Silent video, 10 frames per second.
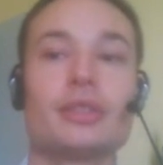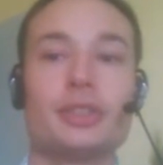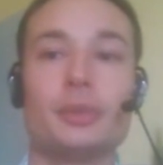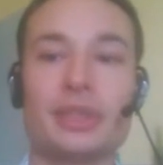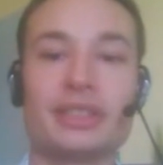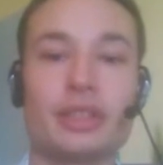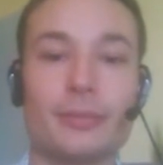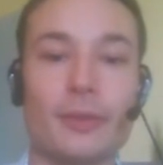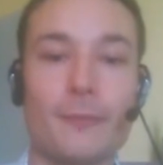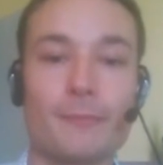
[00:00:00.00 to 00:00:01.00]
your income,
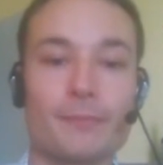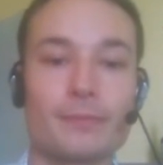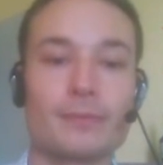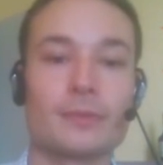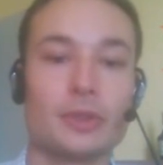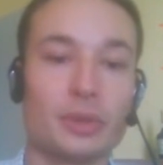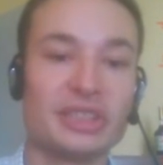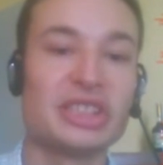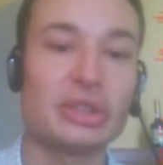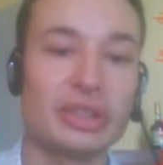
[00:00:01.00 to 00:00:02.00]
your
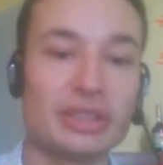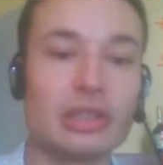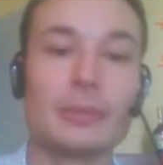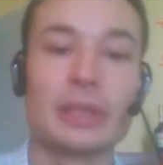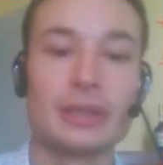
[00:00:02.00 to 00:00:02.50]
initial income.